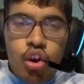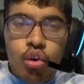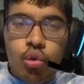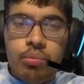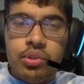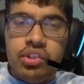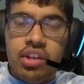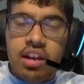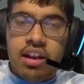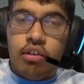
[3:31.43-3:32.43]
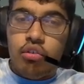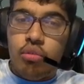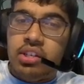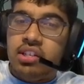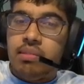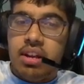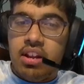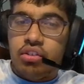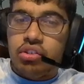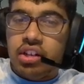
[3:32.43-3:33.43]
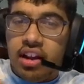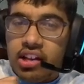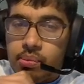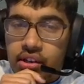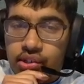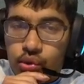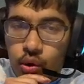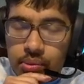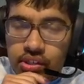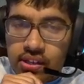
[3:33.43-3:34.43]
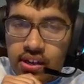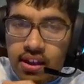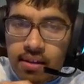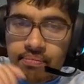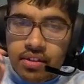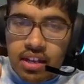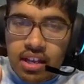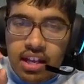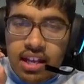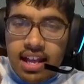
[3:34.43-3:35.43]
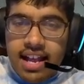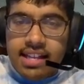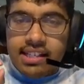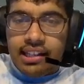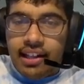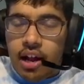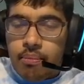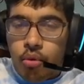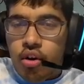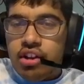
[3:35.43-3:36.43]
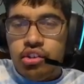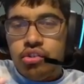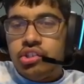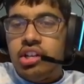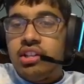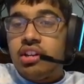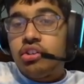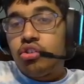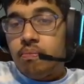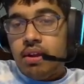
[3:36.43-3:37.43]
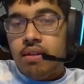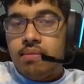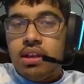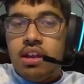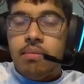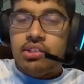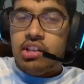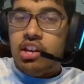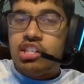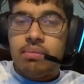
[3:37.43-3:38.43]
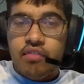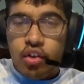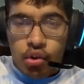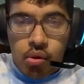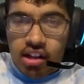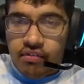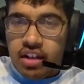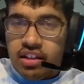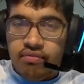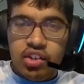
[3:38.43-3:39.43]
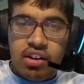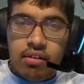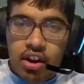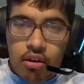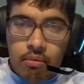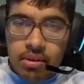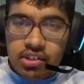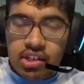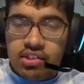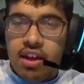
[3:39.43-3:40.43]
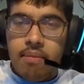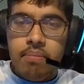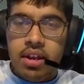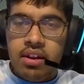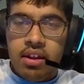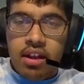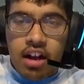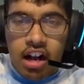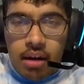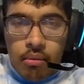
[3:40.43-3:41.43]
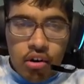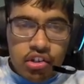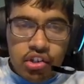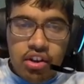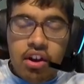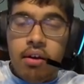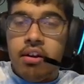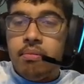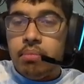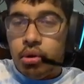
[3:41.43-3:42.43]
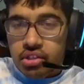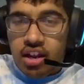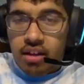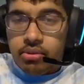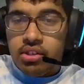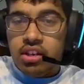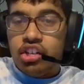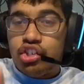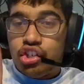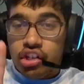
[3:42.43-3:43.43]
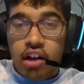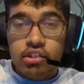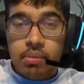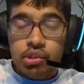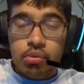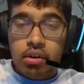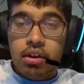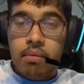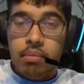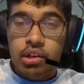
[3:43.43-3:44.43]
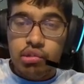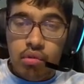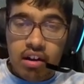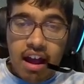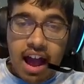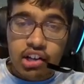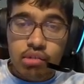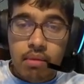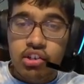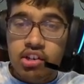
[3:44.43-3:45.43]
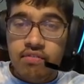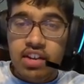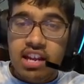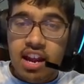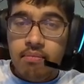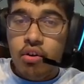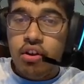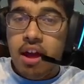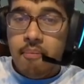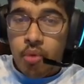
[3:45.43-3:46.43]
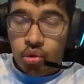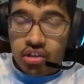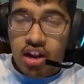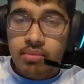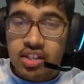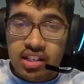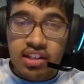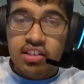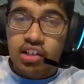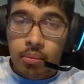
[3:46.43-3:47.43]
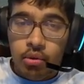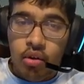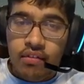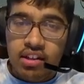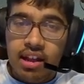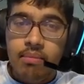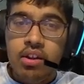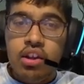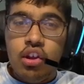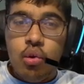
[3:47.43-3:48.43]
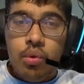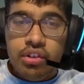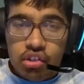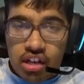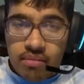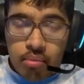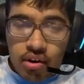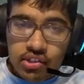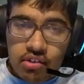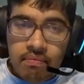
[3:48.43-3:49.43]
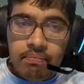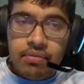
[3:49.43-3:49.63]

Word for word: Group C. Now, Group C is a bit interesting, guys, because Group C is a lot more interesting than it should be. Because Egypt have already qualified; they've taken care of business. They have beat uh, Mauritania both games. Shout out to Botswana. Botswana actually managed to beat Cape Verde and both games did the double over them, which is impressive.